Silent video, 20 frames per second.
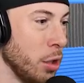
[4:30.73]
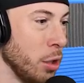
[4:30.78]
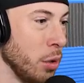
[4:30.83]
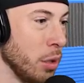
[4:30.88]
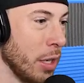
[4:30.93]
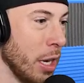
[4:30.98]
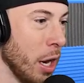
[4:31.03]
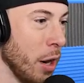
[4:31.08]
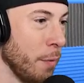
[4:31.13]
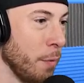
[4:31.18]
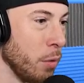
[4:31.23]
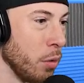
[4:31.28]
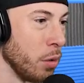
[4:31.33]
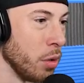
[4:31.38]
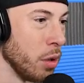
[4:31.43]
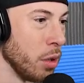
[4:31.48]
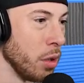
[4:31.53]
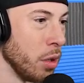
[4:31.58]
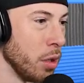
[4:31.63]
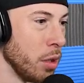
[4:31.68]
dude.
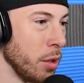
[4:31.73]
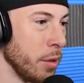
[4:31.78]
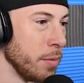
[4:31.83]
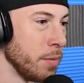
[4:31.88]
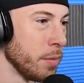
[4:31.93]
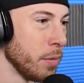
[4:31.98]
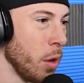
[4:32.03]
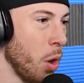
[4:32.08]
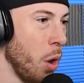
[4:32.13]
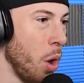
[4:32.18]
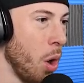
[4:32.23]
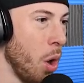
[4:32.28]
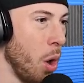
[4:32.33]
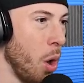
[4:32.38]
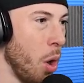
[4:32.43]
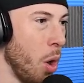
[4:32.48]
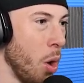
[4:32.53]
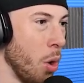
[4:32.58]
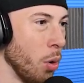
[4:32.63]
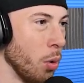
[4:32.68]
Careful.
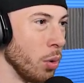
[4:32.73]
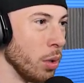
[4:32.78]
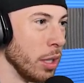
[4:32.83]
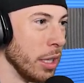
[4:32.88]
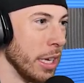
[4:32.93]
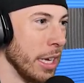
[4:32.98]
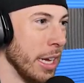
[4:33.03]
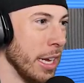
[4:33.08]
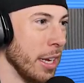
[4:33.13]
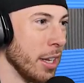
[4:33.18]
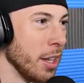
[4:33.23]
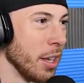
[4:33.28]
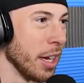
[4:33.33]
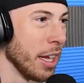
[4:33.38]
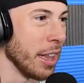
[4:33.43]
Holy, look